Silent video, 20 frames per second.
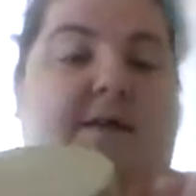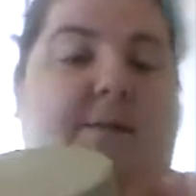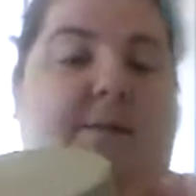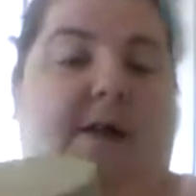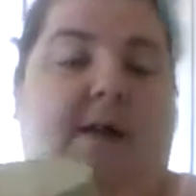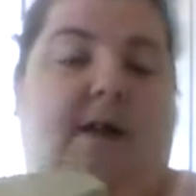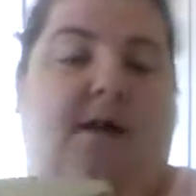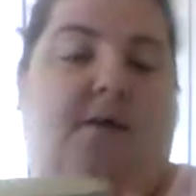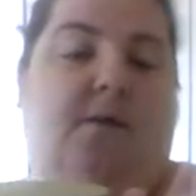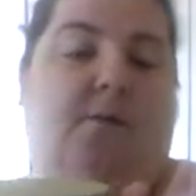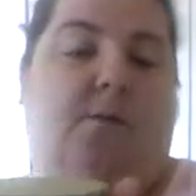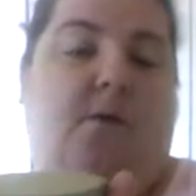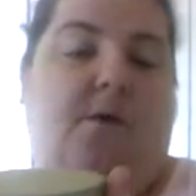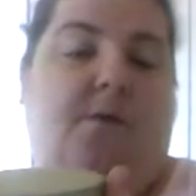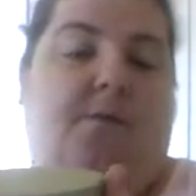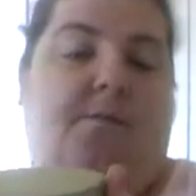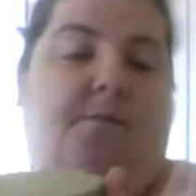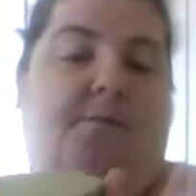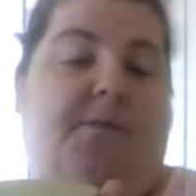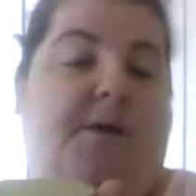I mean, that's
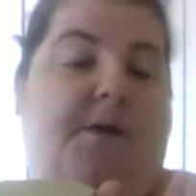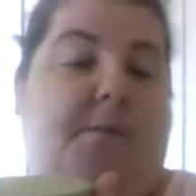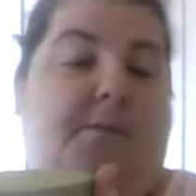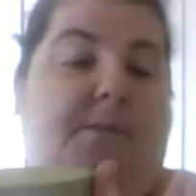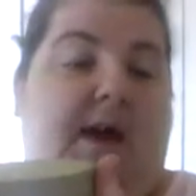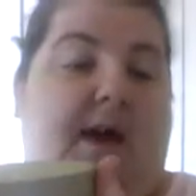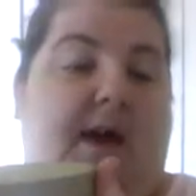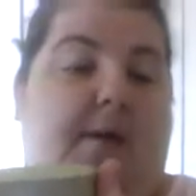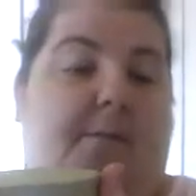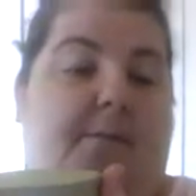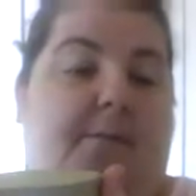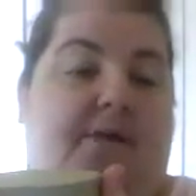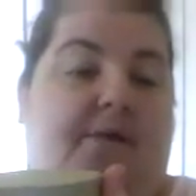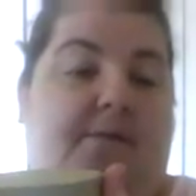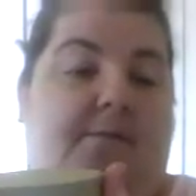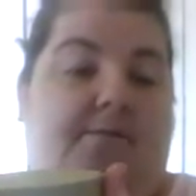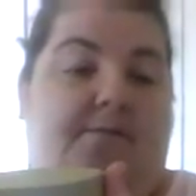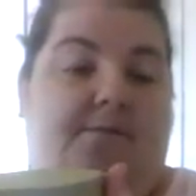got some depth.